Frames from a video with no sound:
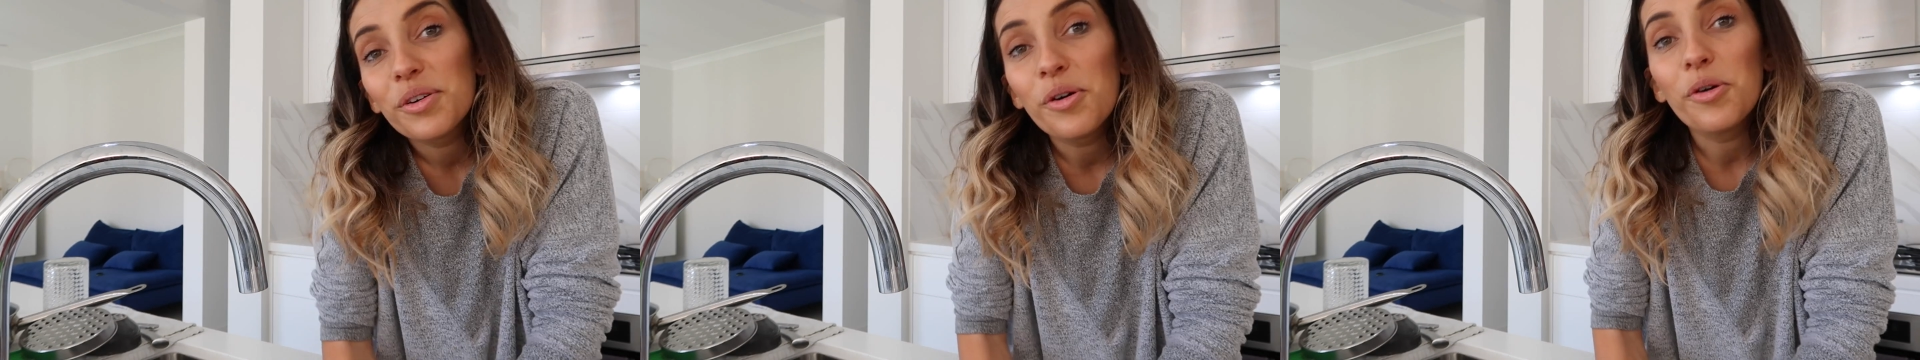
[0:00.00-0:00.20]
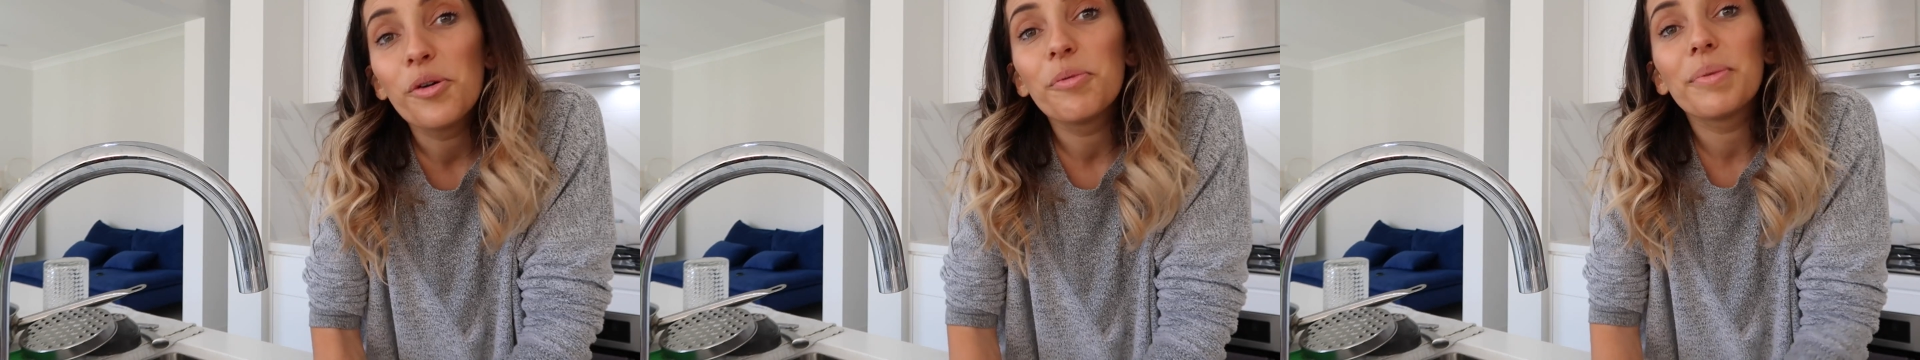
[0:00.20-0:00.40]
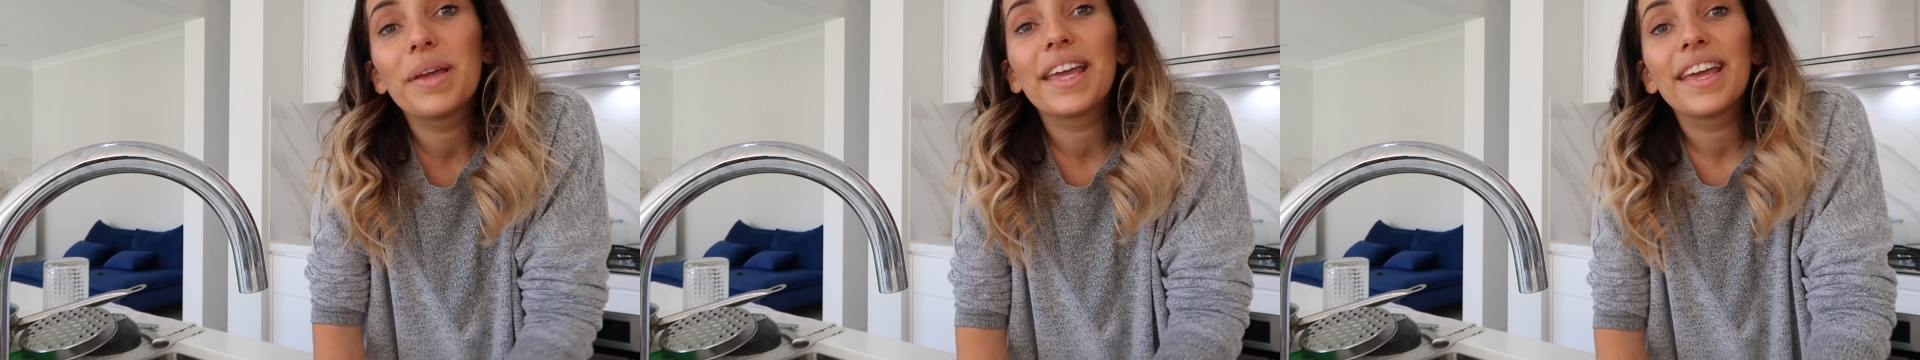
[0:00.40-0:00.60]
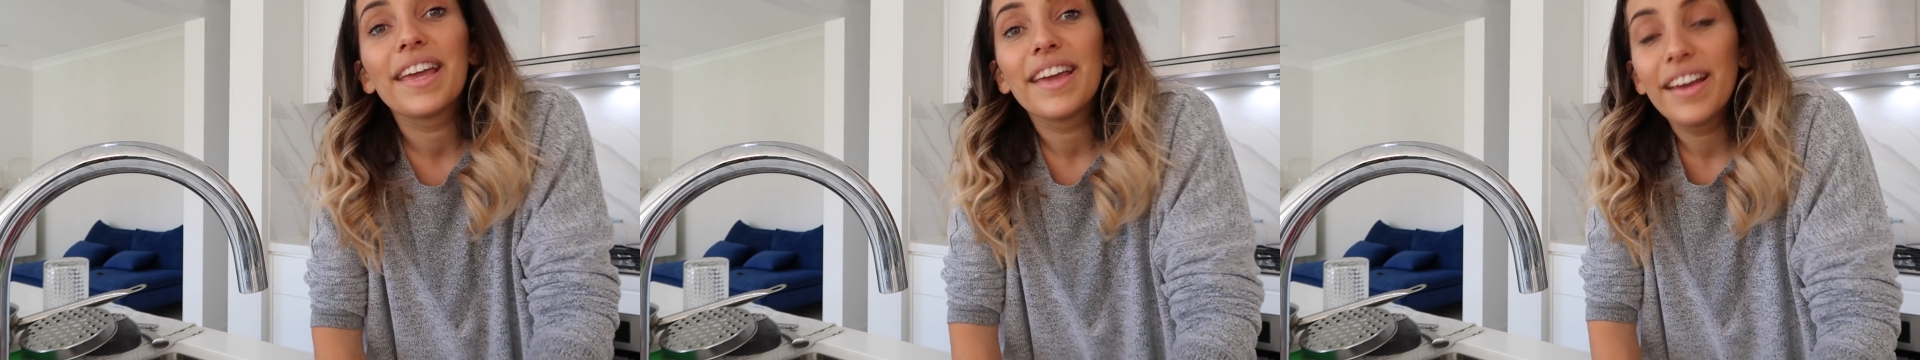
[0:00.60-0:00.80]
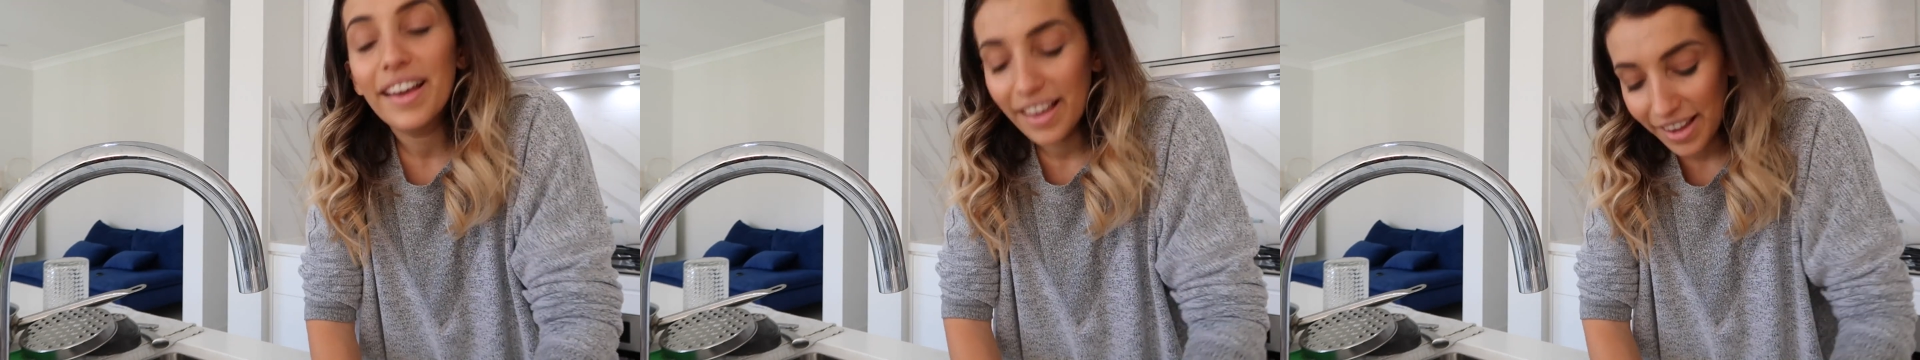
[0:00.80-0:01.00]
Call
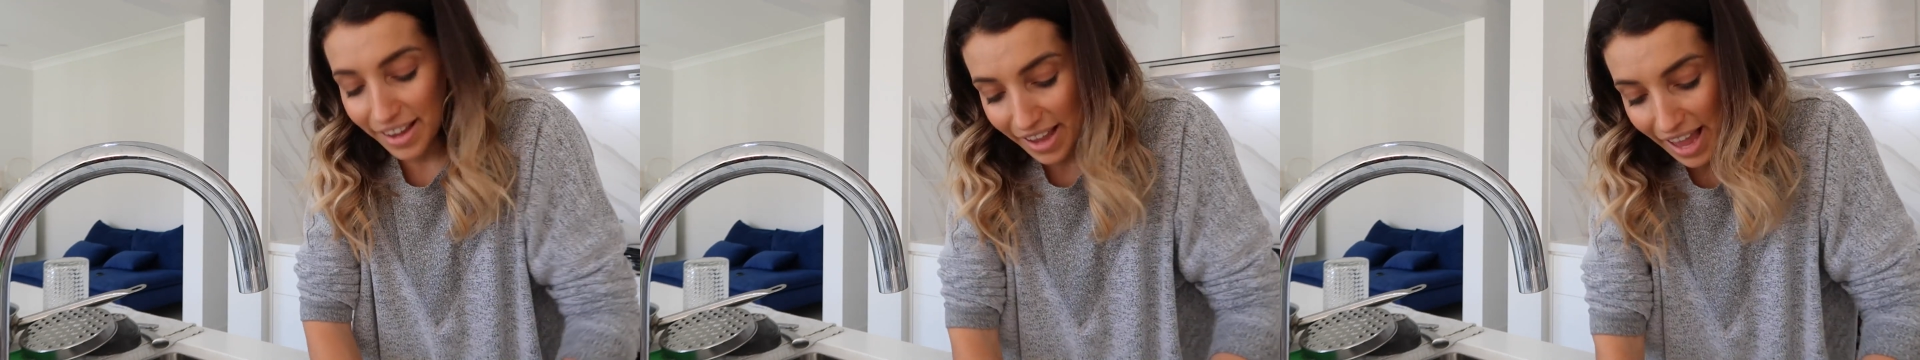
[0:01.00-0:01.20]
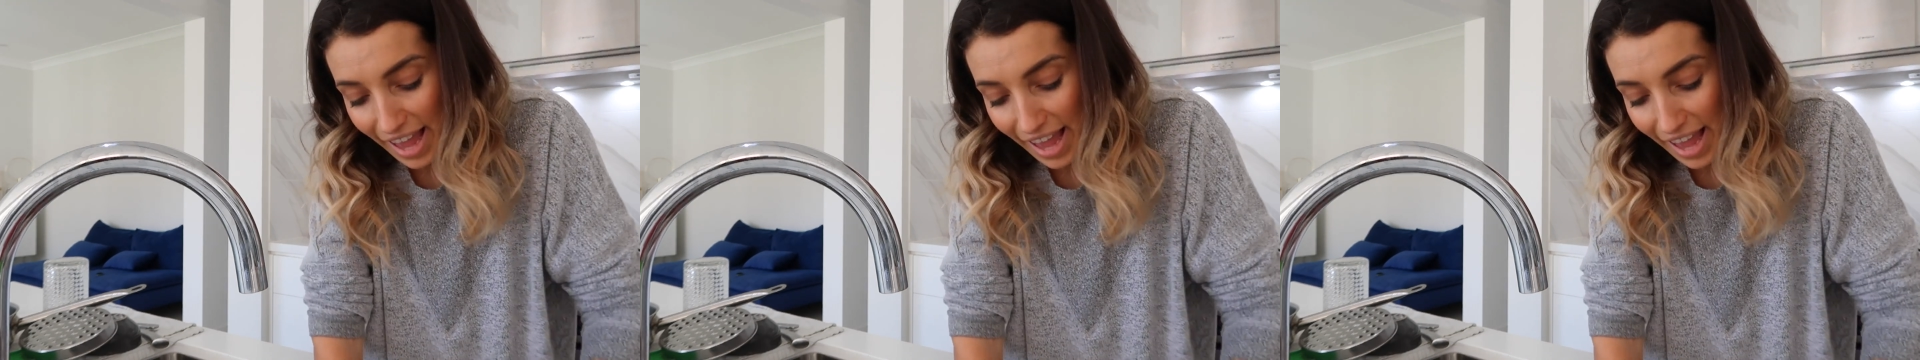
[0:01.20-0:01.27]
me a